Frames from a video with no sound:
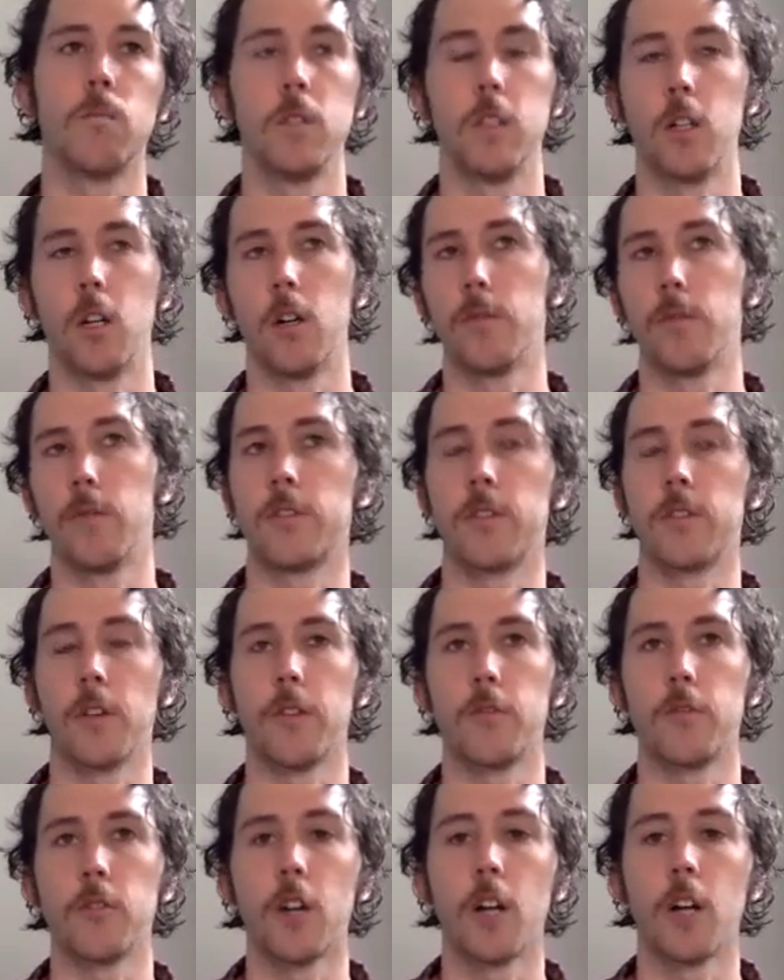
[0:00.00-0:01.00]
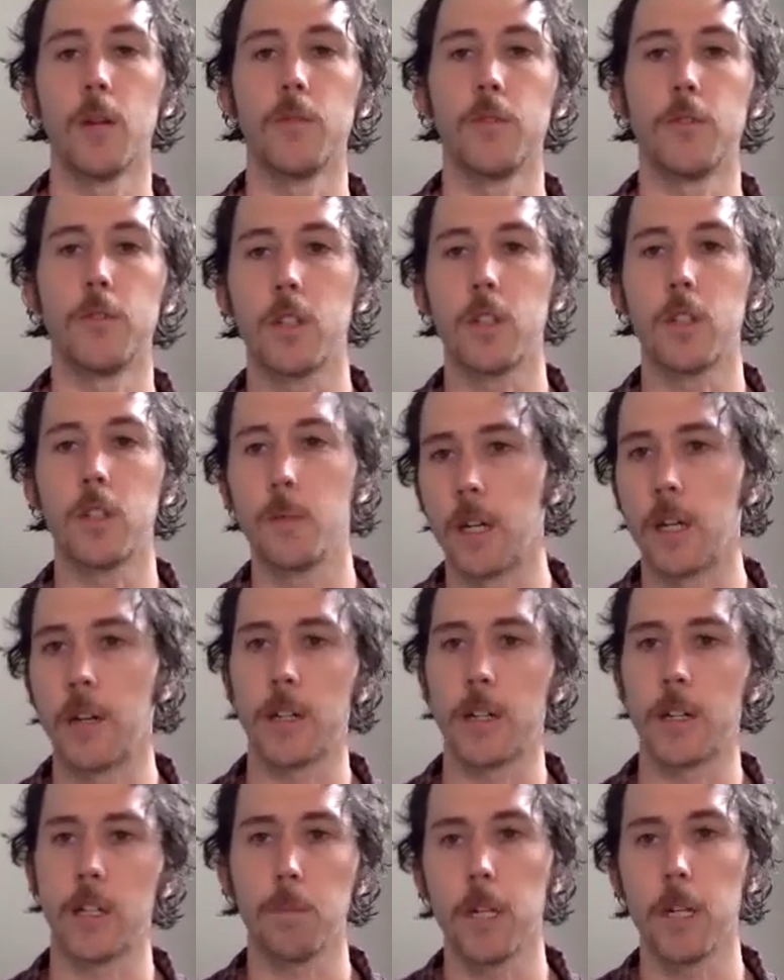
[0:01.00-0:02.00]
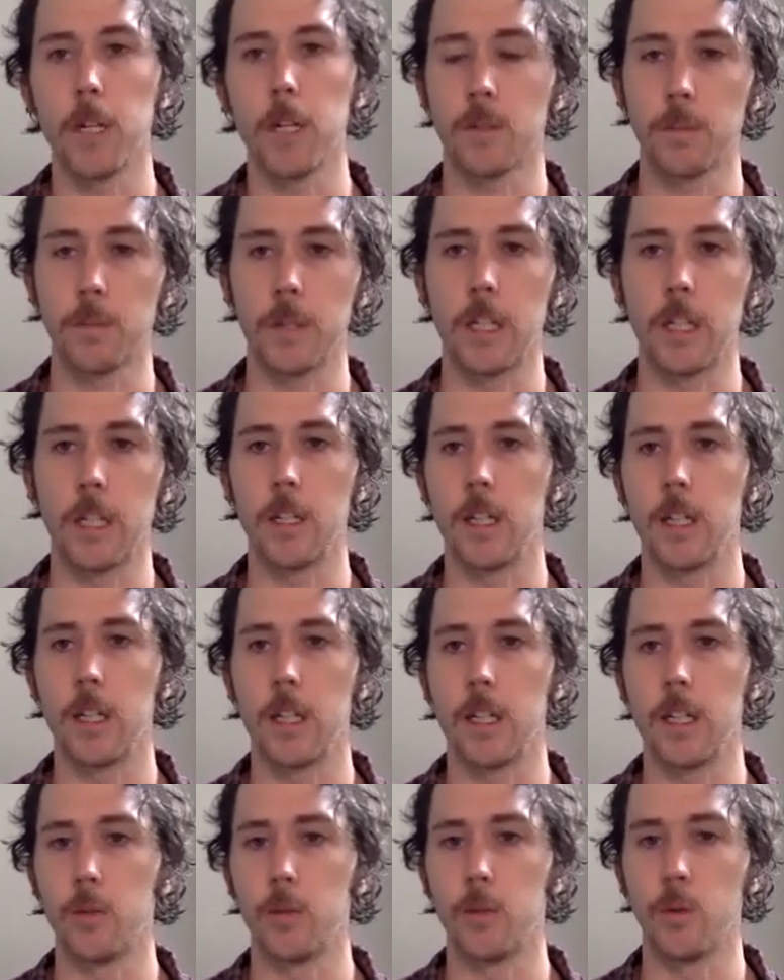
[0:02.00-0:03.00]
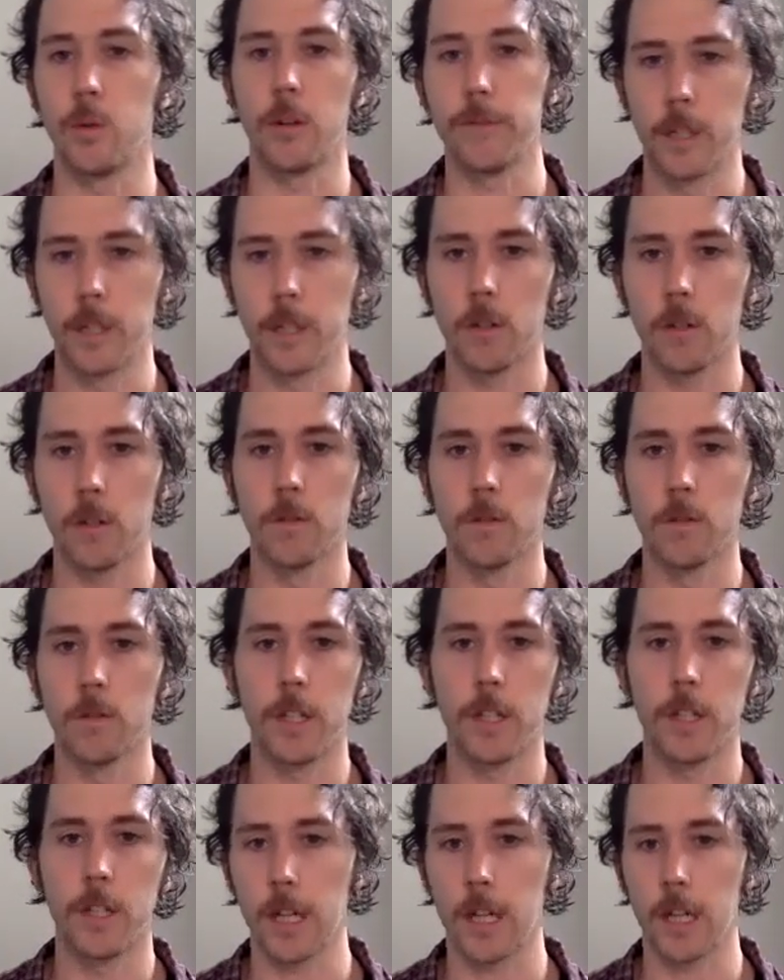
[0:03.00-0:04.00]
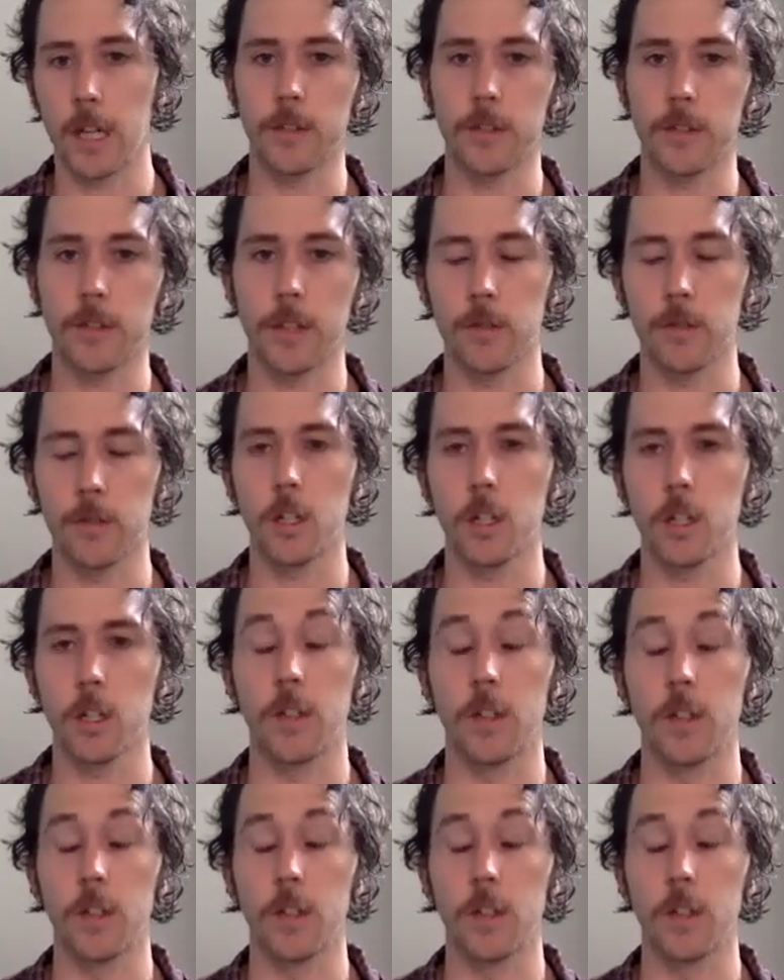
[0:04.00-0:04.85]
if it's on the drums, you can play like a basic beat and do a fill that kind of sounds good.